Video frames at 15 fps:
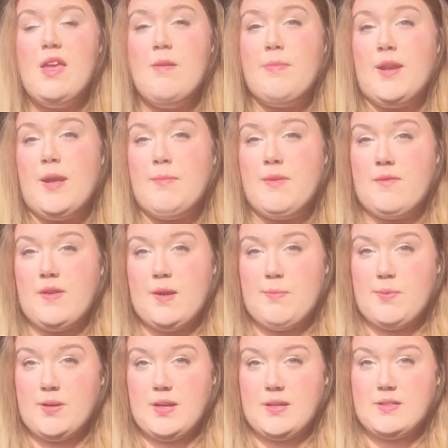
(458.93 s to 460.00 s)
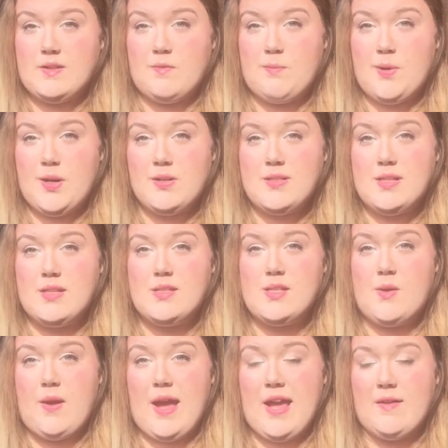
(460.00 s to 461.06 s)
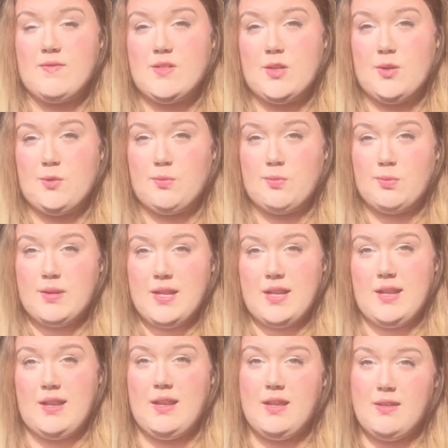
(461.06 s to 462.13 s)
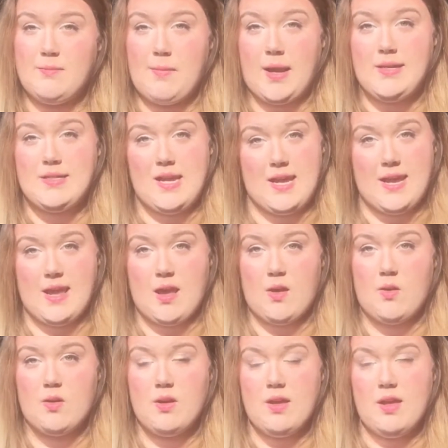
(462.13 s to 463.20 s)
but I'm a very productive person, so I have to grid my day out.